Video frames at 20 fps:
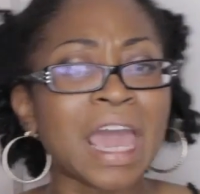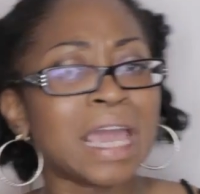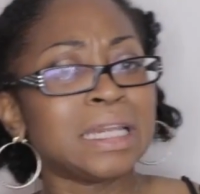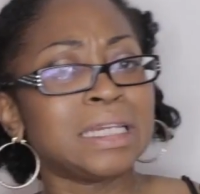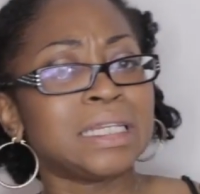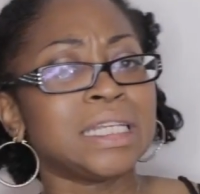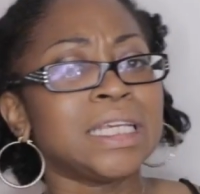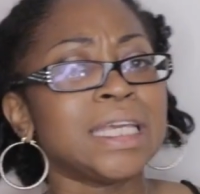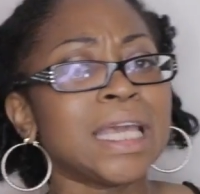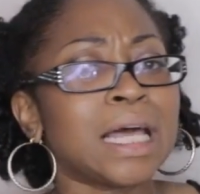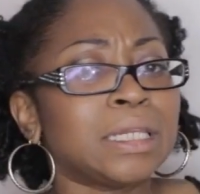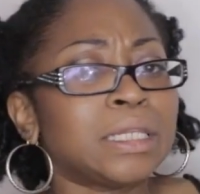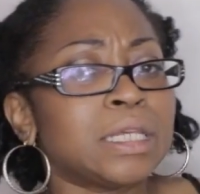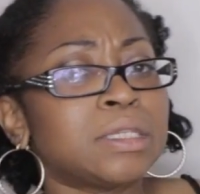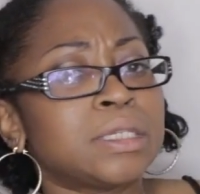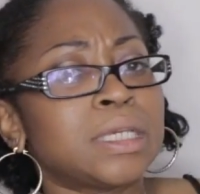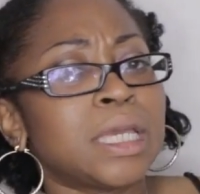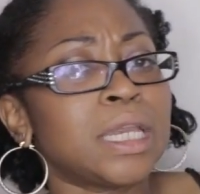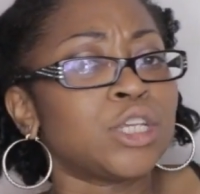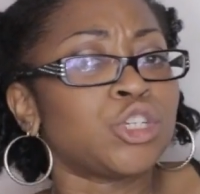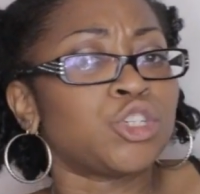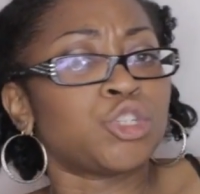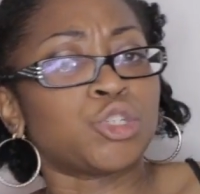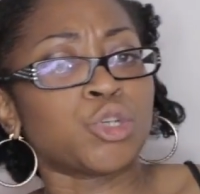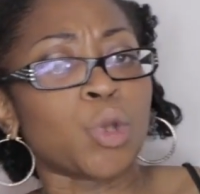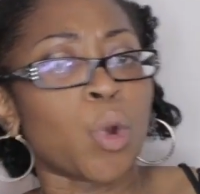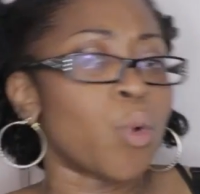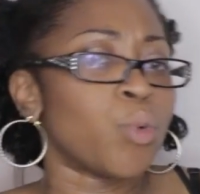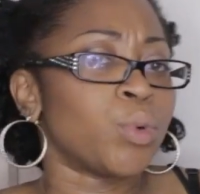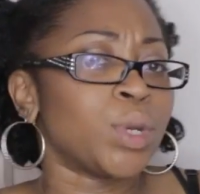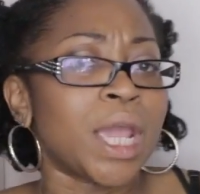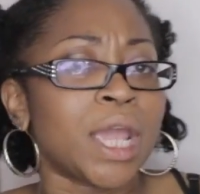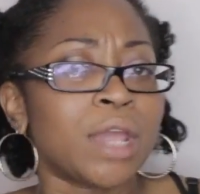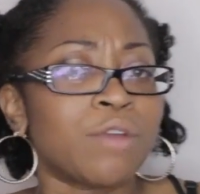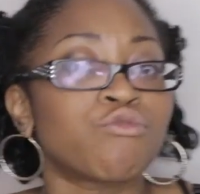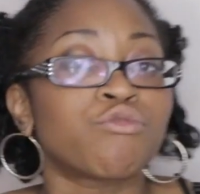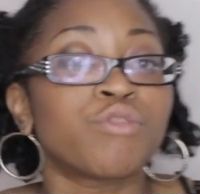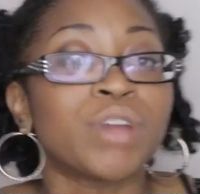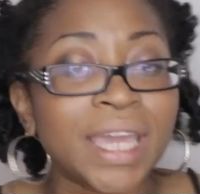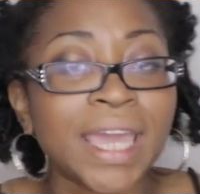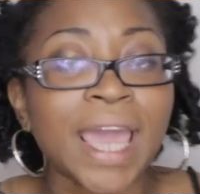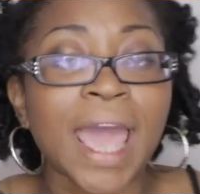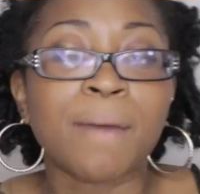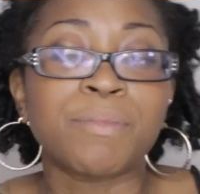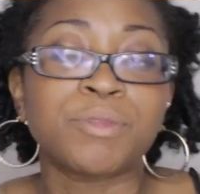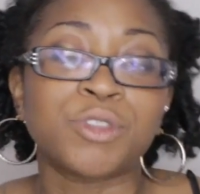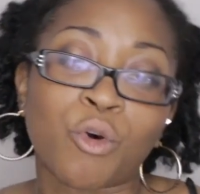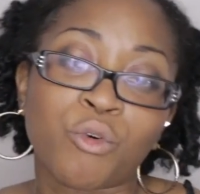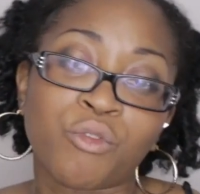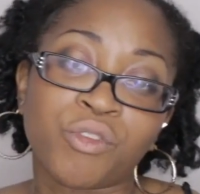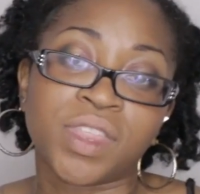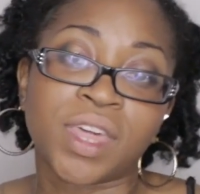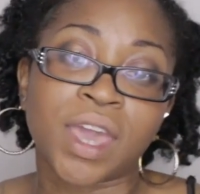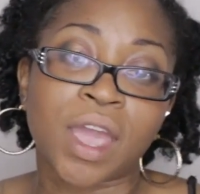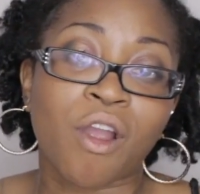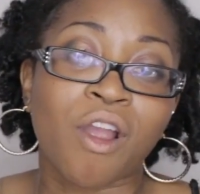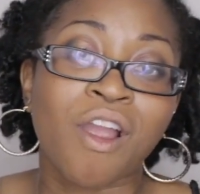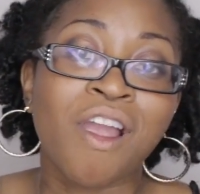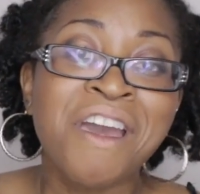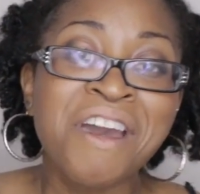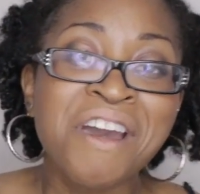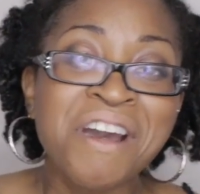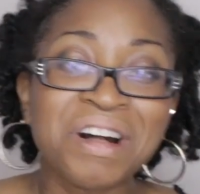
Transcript: ATL Let's Get It Show Day recaps over there.